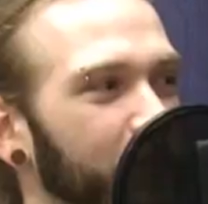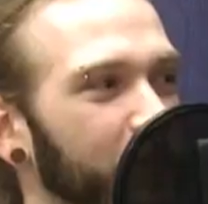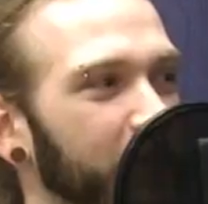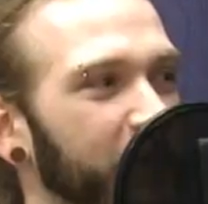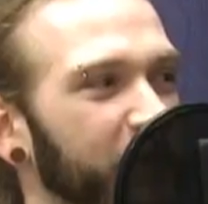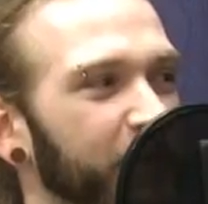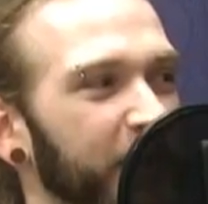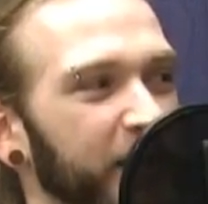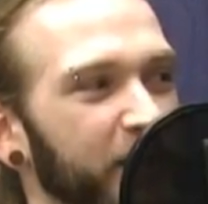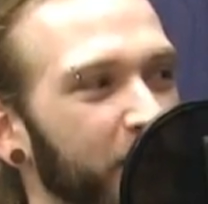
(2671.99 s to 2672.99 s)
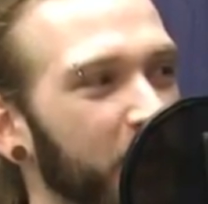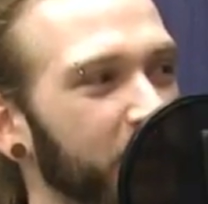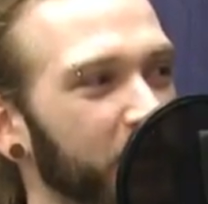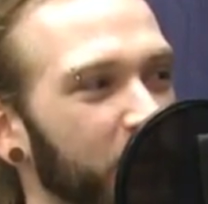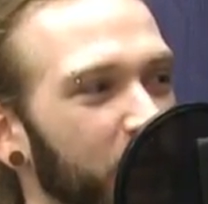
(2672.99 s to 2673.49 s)
We've been in the
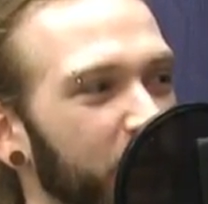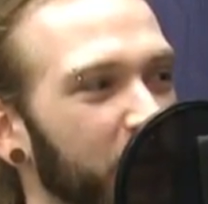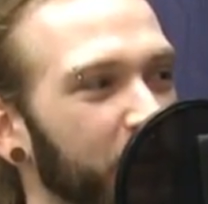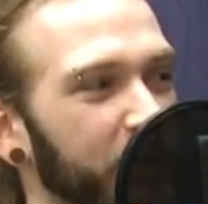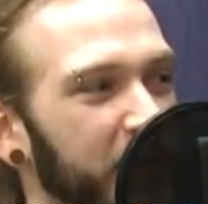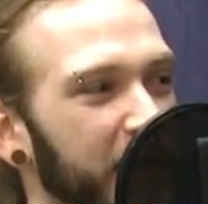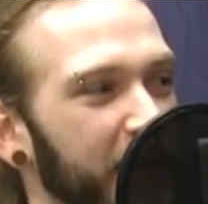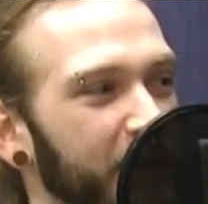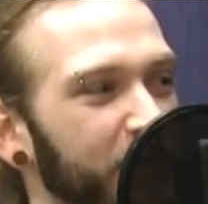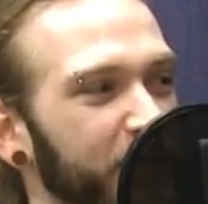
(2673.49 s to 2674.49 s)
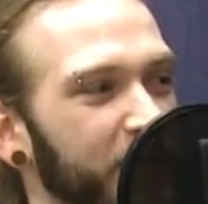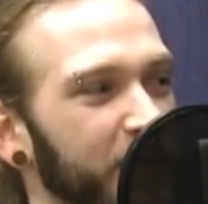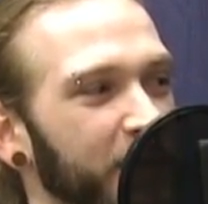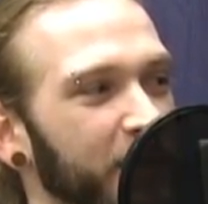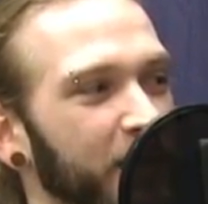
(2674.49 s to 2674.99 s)
Boston Globe a couple times.
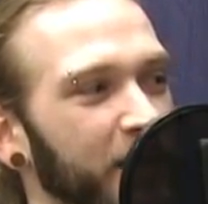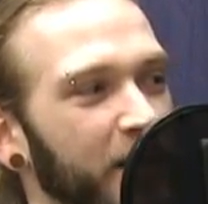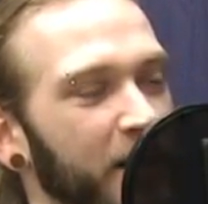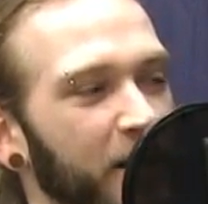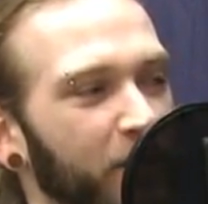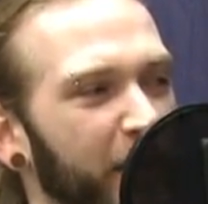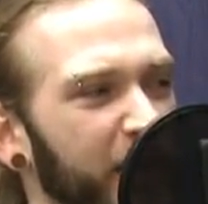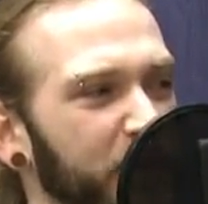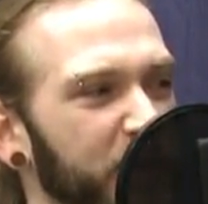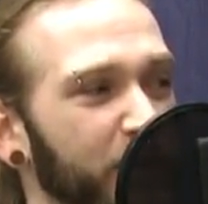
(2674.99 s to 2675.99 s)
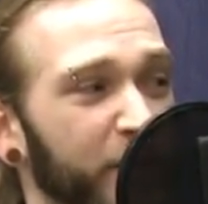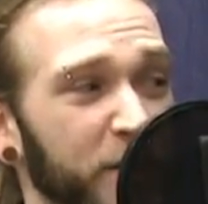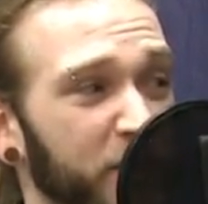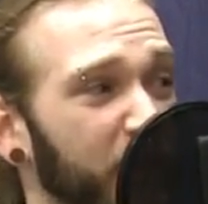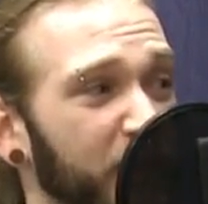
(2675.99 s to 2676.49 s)
Write-ups in a
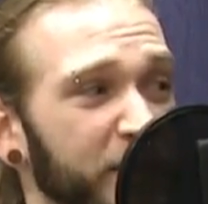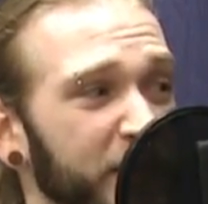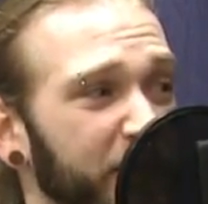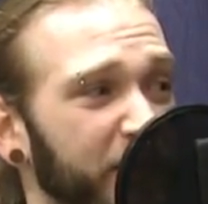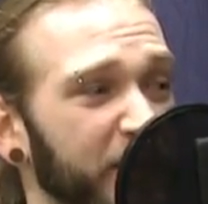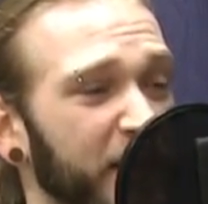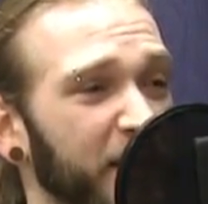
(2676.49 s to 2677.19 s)
bunch of other different.